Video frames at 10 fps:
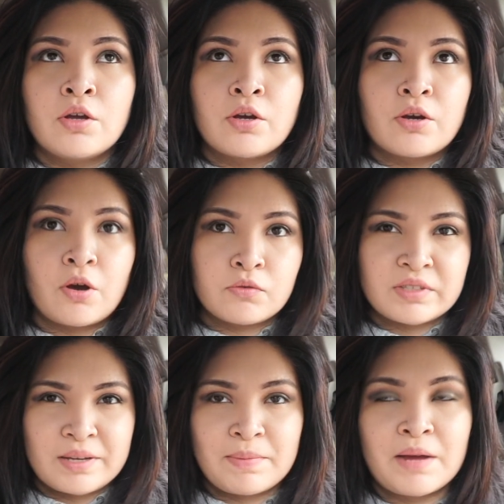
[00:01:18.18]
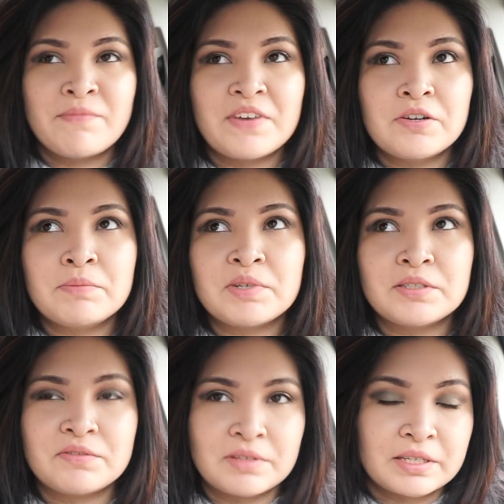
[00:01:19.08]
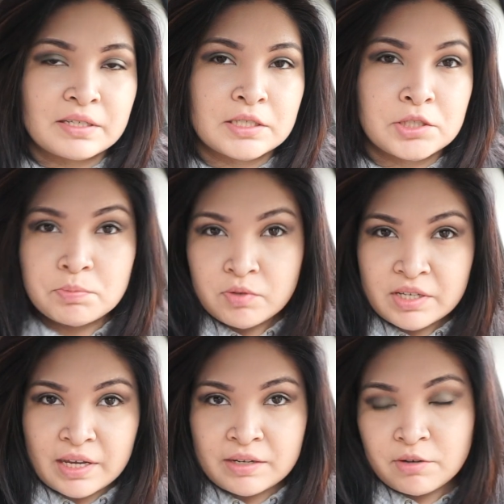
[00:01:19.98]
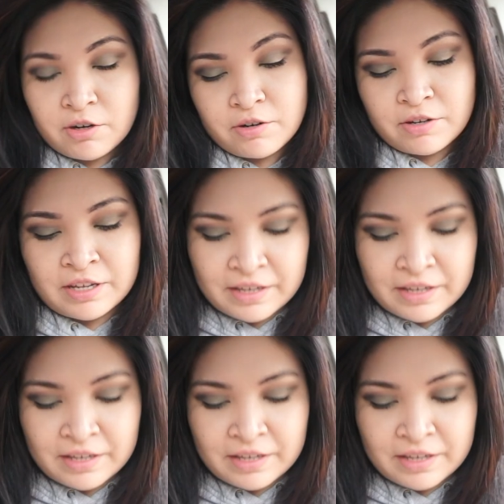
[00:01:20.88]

cozy. I'm not very much of like a spooky kind of girl.